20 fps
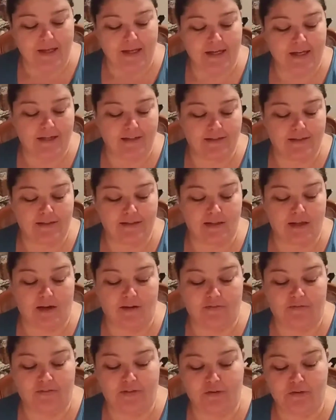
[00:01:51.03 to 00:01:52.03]
It's a
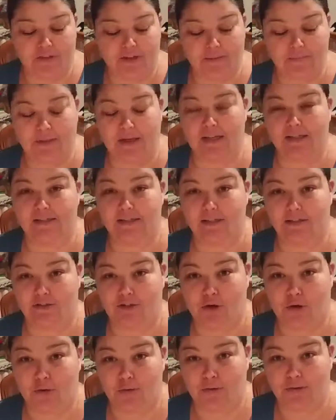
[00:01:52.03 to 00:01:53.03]
filthy mess. It
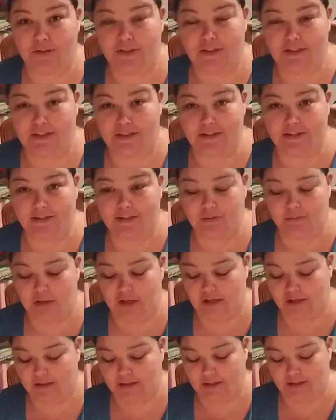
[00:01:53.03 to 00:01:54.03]
totally needs to be
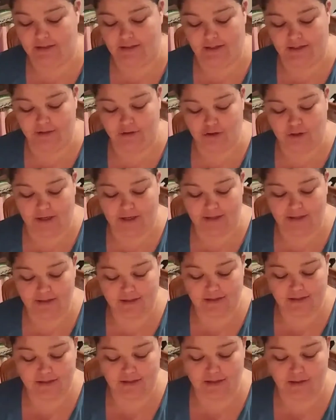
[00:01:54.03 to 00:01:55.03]
cleaned. I tried to
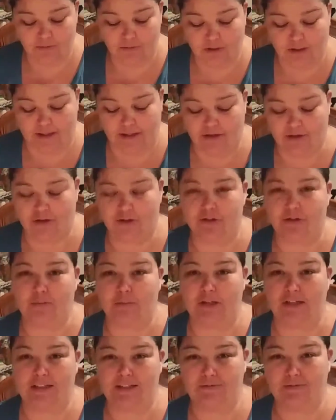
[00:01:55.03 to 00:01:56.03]
clean what I could,
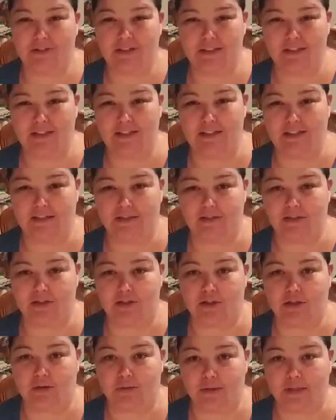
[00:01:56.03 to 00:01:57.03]
but it really needs to
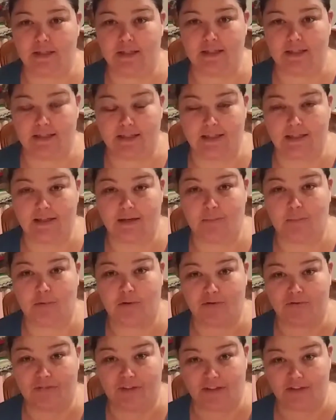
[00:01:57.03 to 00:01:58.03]
go in and get a
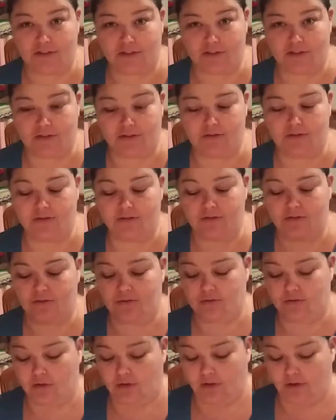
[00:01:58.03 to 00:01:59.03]
professional,
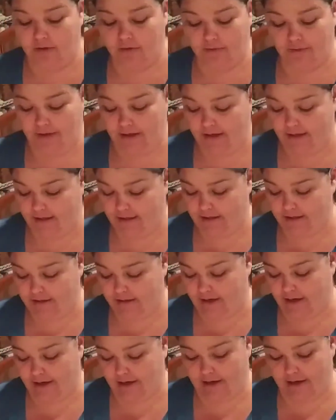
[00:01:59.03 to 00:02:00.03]
like,
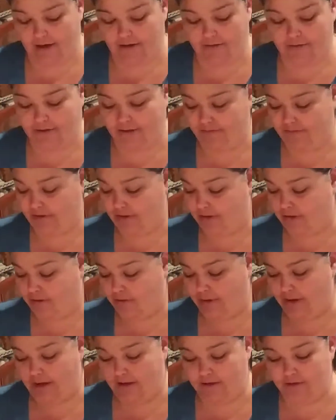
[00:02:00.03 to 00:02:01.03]
I don't even know
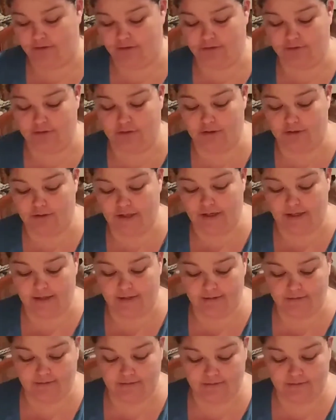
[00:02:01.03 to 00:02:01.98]
how to do all that